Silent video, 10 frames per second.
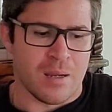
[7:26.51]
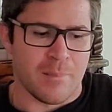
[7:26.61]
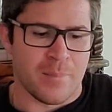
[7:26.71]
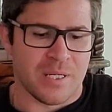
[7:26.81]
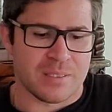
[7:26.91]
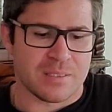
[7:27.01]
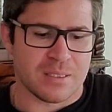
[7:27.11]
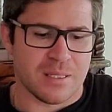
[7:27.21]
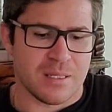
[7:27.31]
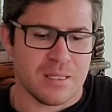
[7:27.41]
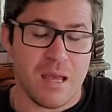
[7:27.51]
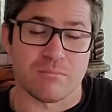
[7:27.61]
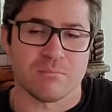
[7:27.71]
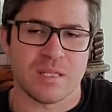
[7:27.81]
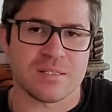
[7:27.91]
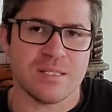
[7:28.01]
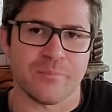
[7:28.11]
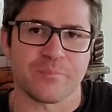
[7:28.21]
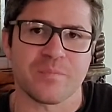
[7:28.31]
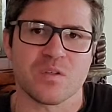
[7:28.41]
But yeah, that's
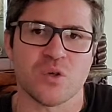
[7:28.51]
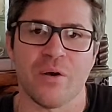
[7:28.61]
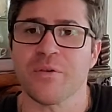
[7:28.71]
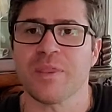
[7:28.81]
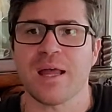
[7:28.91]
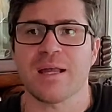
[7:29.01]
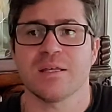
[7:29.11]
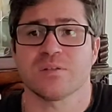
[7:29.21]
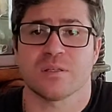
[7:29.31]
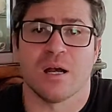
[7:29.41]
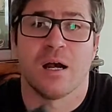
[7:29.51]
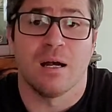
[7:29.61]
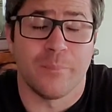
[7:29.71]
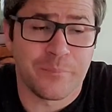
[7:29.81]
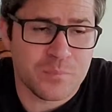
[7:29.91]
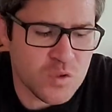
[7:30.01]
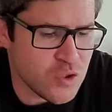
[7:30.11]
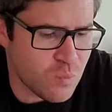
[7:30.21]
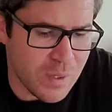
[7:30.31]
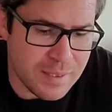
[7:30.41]
it. So other than that, guys,
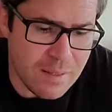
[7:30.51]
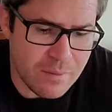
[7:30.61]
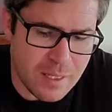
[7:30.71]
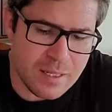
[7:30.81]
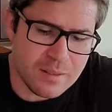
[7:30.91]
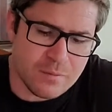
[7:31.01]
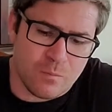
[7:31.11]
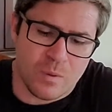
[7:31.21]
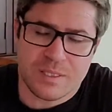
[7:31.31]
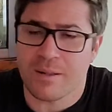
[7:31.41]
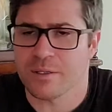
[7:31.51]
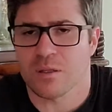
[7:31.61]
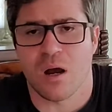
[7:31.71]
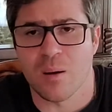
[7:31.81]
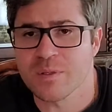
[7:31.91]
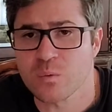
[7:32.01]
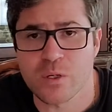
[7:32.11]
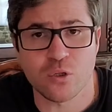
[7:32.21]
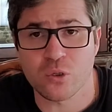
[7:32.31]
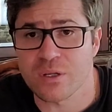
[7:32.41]
just write down in the comments what
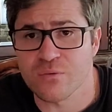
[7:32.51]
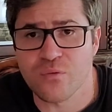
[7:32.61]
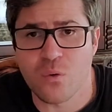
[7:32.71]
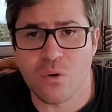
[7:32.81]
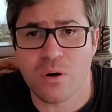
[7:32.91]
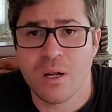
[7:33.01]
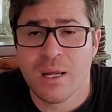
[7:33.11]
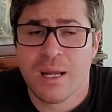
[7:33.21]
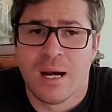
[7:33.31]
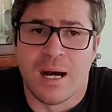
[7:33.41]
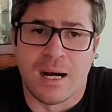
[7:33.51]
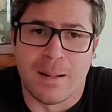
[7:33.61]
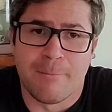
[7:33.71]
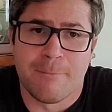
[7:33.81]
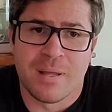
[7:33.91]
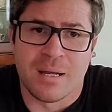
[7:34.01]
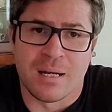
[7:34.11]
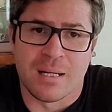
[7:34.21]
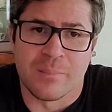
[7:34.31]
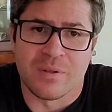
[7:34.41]
you're looking for.
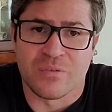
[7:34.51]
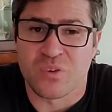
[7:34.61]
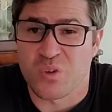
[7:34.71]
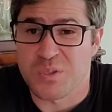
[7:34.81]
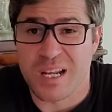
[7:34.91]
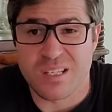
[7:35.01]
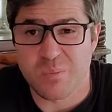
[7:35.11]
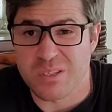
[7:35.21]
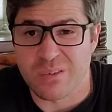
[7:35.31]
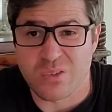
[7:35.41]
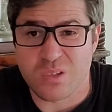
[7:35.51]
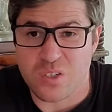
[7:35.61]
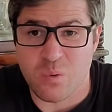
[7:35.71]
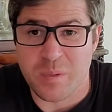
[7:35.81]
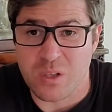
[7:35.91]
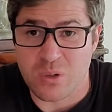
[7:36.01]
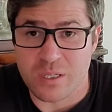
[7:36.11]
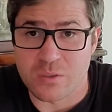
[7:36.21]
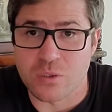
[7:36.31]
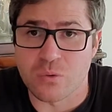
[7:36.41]
If there's any specific stocks you want me to look
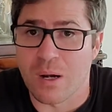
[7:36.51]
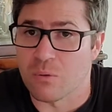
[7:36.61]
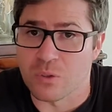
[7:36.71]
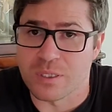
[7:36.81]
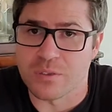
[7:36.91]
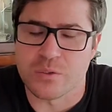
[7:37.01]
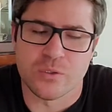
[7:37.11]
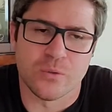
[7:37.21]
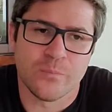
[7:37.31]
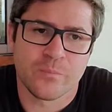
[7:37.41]
into, I'll look into.